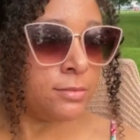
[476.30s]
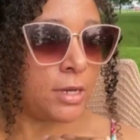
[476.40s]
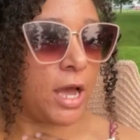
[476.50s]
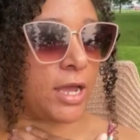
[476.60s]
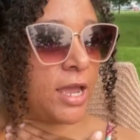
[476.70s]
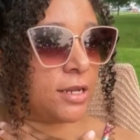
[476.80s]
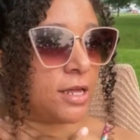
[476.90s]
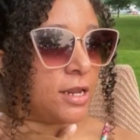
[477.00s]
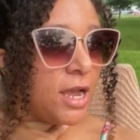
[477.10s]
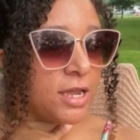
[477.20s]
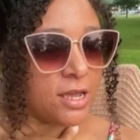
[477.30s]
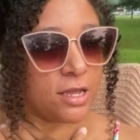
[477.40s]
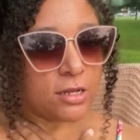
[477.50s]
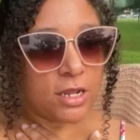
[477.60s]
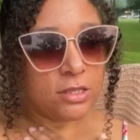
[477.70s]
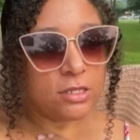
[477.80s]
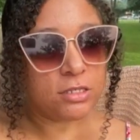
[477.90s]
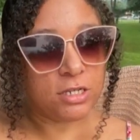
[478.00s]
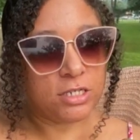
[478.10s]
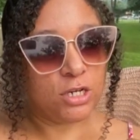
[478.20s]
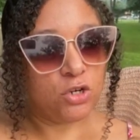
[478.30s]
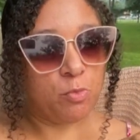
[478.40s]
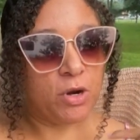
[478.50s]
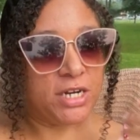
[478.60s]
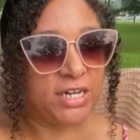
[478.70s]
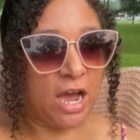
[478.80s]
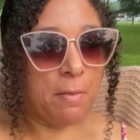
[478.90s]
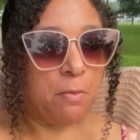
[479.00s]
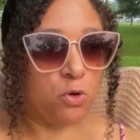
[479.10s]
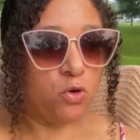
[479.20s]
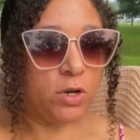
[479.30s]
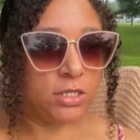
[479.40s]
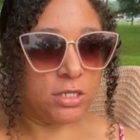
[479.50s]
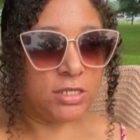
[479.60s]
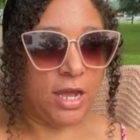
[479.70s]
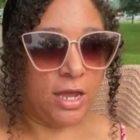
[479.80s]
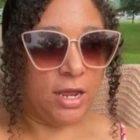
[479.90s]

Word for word: I can't let I can't let this continue to bring down my mood because it's not